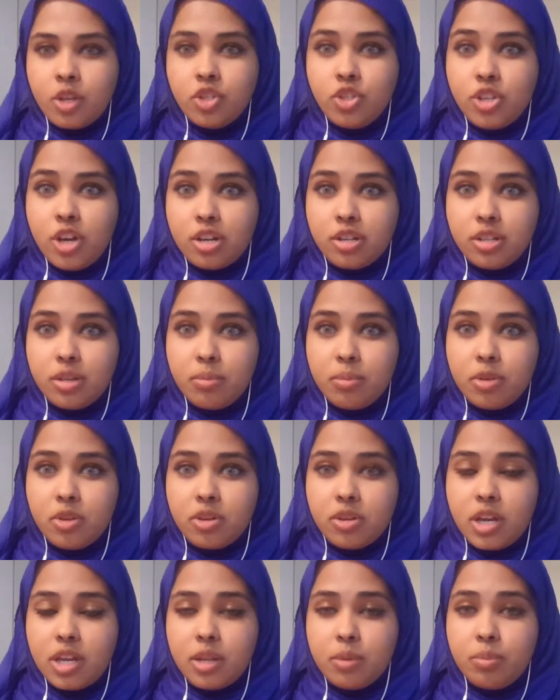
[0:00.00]
chocolate
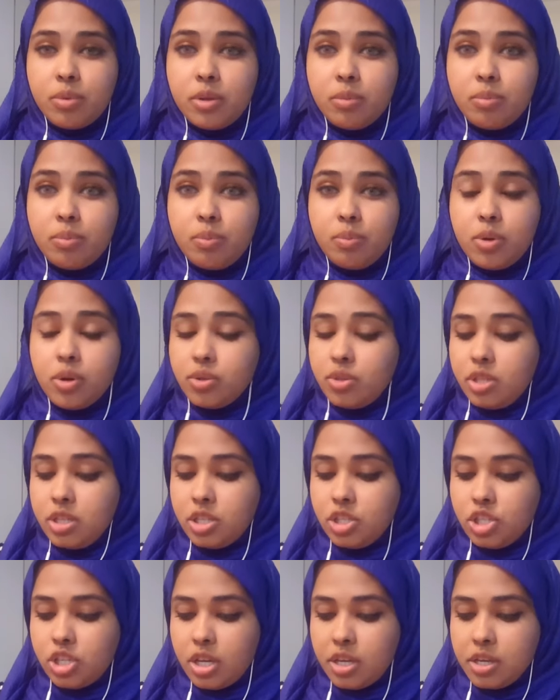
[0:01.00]
milk and protein
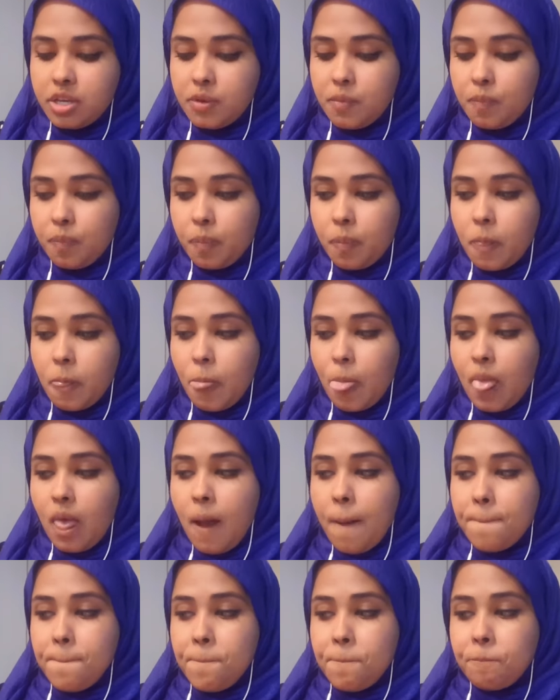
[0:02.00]
shake
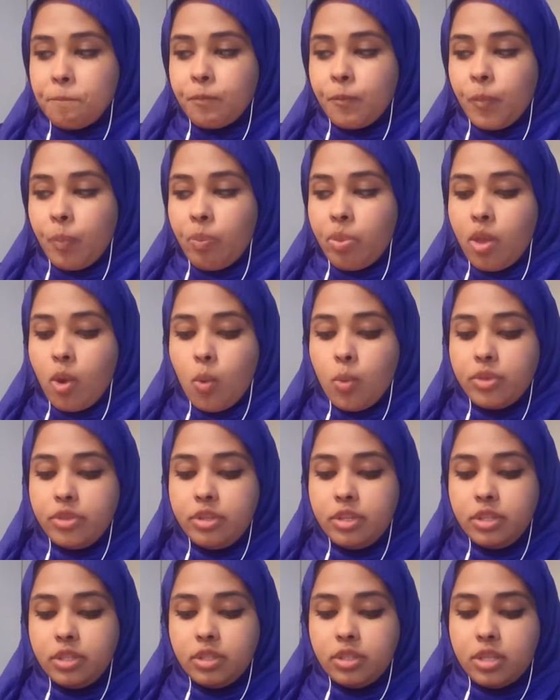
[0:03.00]
with
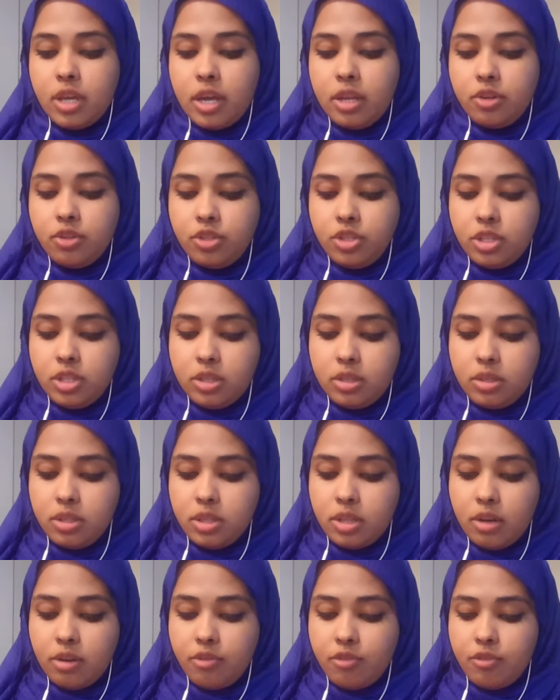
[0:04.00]
these energy
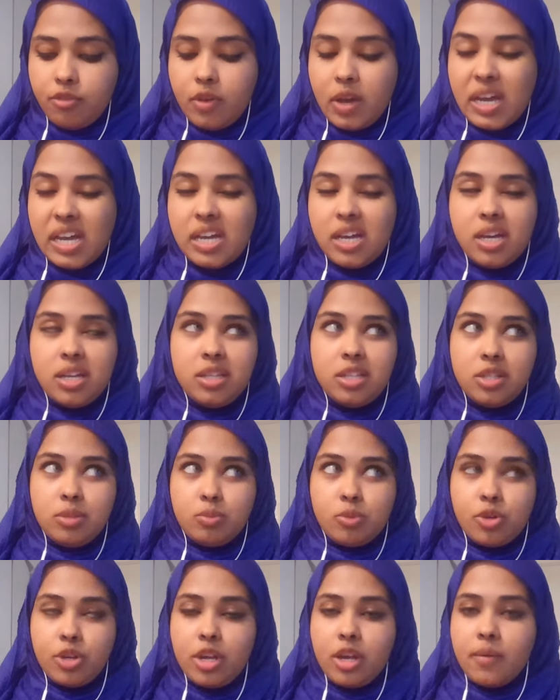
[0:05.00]
stuff this
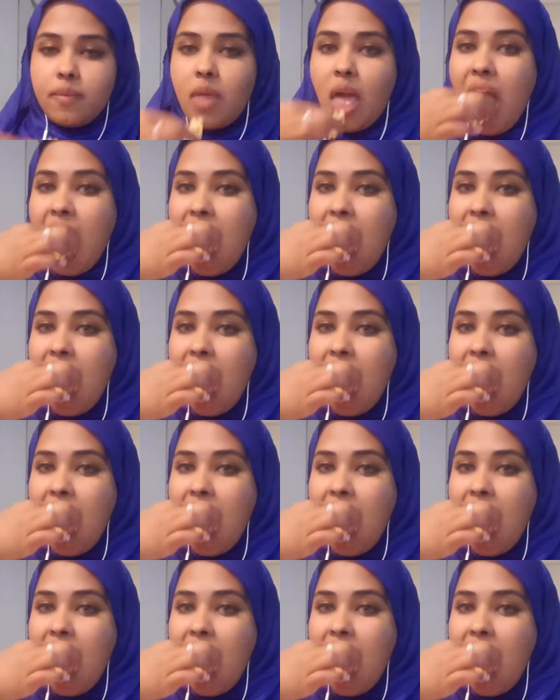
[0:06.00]
morning.